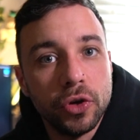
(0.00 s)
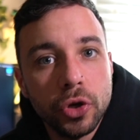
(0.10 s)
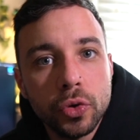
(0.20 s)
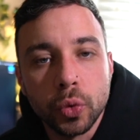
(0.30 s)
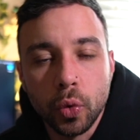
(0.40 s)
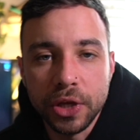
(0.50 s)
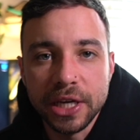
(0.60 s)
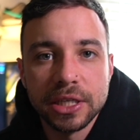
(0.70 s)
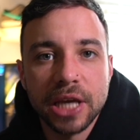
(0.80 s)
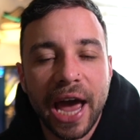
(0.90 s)
you're new to all
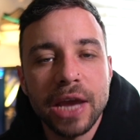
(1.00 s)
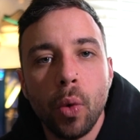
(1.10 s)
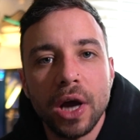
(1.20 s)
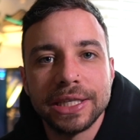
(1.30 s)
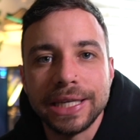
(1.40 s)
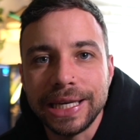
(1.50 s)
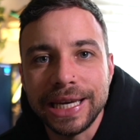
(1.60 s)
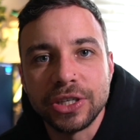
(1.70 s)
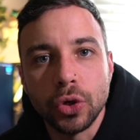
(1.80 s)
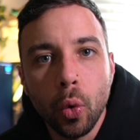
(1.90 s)
this, AYCD
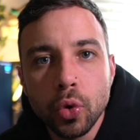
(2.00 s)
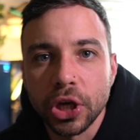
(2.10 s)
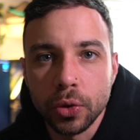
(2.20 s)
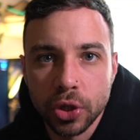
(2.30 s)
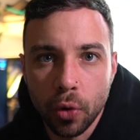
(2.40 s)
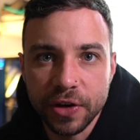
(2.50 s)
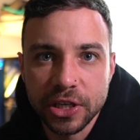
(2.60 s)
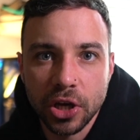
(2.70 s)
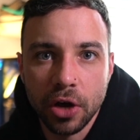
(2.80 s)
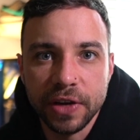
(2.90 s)
is an auto solving
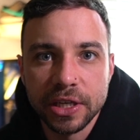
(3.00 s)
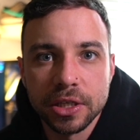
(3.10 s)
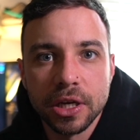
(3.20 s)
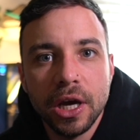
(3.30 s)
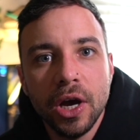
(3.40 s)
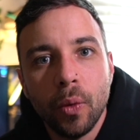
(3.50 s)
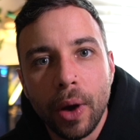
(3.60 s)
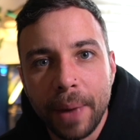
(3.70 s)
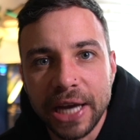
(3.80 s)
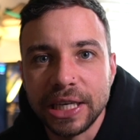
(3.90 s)
service
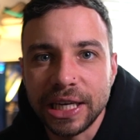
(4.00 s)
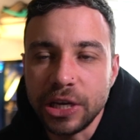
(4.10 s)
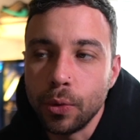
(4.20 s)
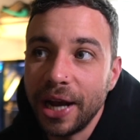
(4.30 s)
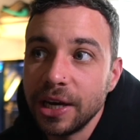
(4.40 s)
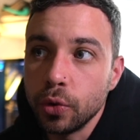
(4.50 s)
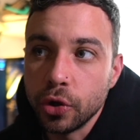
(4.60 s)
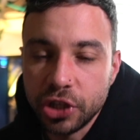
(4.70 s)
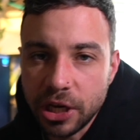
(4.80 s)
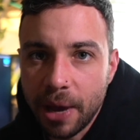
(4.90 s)
where basically you add in all
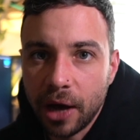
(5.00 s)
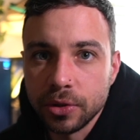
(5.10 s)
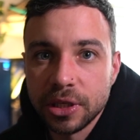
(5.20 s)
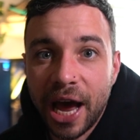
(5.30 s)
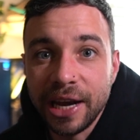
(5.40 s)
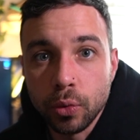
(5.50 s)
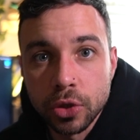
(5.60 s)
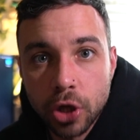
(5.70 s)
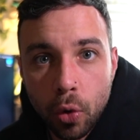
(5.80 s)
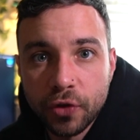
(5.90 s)
your Gmails and it will
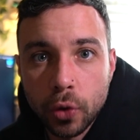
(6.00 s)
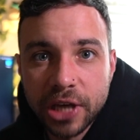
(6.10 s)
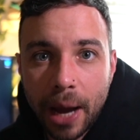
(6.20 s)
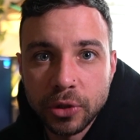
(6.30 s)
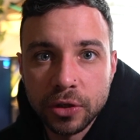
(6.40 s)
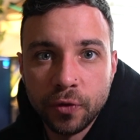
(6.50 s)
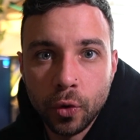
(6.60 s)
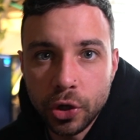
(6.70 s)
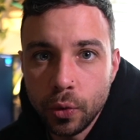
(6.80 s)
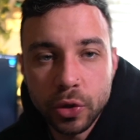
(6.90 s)
solve those captchas
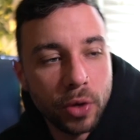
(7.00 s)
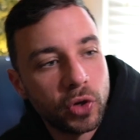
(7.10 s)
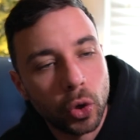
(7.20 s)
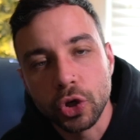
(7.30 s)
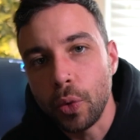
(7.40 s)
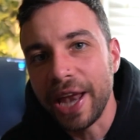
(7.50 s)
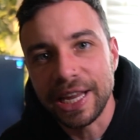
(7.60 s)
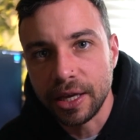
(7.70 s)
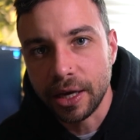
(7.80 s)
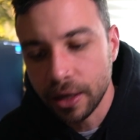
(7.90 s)
for you and you haven't got to do
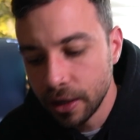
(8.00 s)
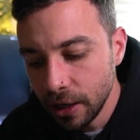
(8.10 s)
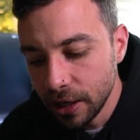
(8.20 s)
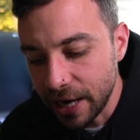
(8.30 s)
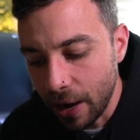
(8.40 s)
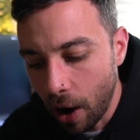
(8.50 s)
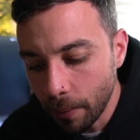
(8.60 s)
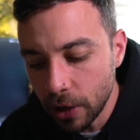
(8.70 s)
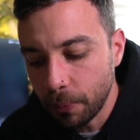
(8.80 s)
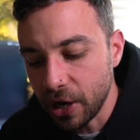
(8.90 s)
anything. Now, I'm
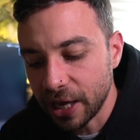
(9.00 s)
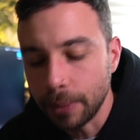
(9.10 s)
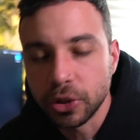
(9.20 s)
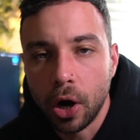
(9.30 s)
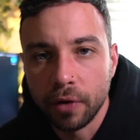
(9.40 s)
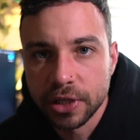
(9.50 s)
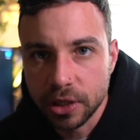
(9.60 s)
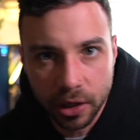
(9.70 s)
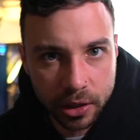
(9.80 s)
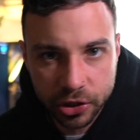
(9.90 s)
going to put in Captcha
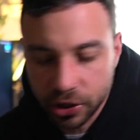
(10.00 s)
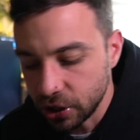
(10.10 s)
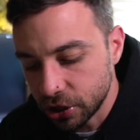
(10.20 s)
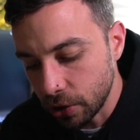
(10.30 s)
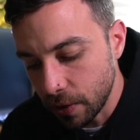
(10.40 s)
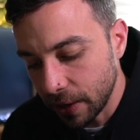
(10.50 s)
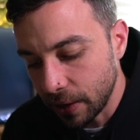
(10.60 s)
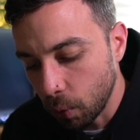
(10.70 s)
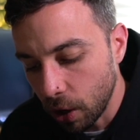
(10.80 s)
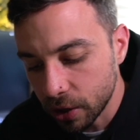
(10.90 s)
Harvester just to show you how
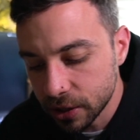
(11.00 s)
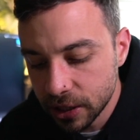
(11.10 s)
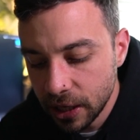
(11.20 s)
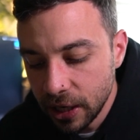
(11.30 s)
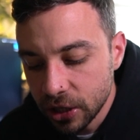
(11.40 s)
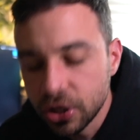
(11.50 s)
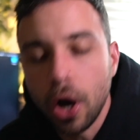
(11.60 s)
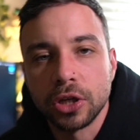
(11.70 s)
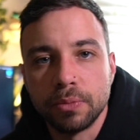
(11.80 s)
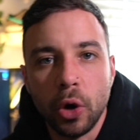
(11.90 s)
that works
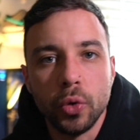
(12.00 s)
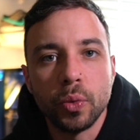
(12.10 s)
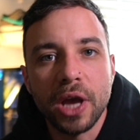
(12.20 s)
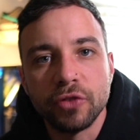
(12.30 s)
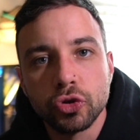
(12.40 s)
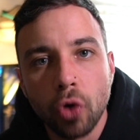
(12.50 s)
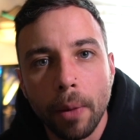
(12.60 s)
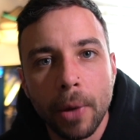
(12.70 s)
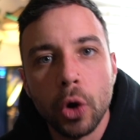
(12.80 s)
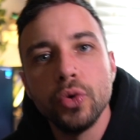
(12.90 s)
task mode, we have drop
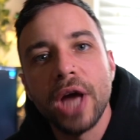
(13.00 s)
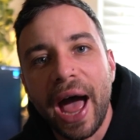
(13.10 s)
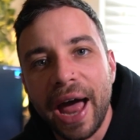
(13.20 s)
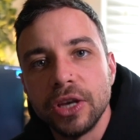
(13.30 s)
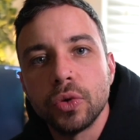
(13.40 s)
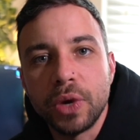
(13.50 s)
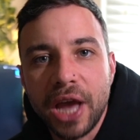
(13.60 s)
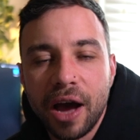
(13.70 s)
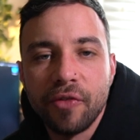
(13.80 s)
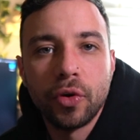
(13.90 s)
mode, and we
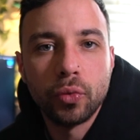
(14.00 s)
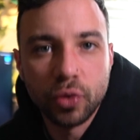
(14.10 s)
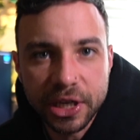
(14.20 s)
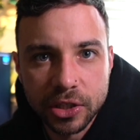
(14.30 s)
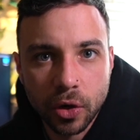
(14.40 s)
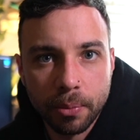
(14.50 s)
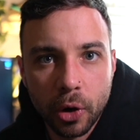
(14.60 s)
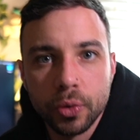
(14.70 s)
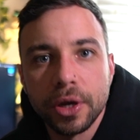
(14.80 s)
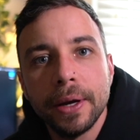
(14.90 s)
have restock
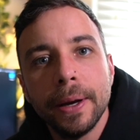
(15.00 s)
mode.